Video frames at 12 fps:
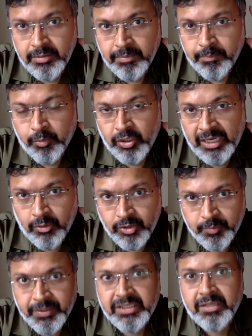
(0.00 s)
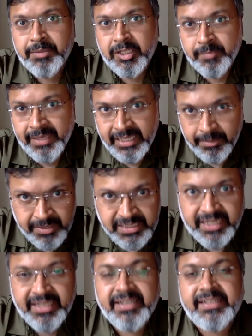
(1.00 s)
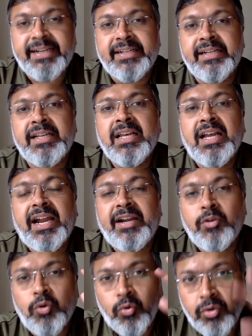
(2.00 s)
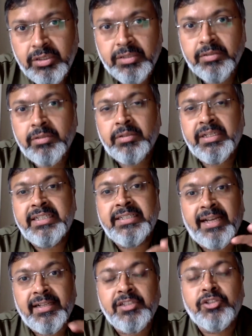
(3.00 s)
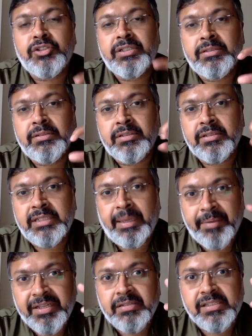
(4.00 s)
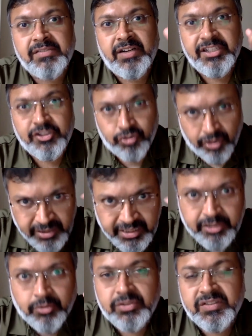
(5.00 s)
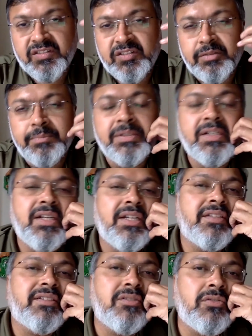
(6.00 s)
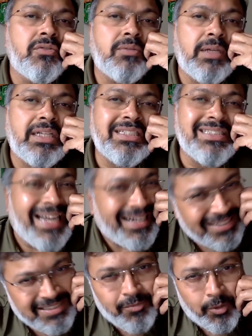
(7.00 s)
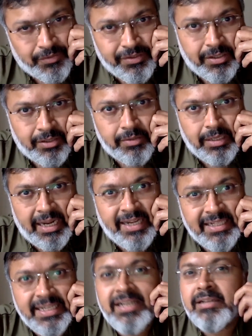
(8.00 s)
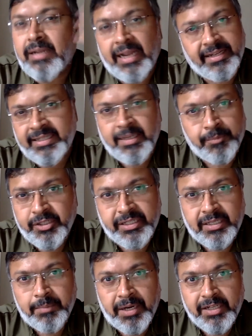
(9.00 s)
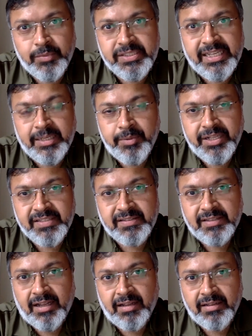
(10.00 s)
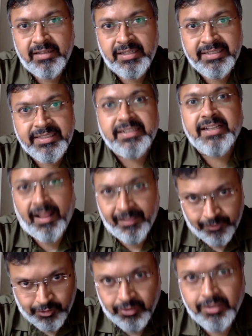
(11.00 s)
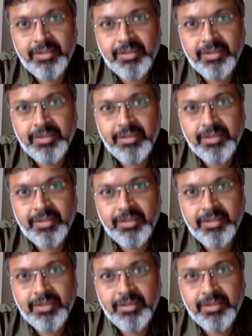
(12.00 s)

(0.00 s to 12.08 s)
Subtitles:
put loudspeaker because my neighbors are irritated. I don't indulge in chemicals that destroy the ecosystem. So I think that is what we done. I need a political party which celebrates Indian culture,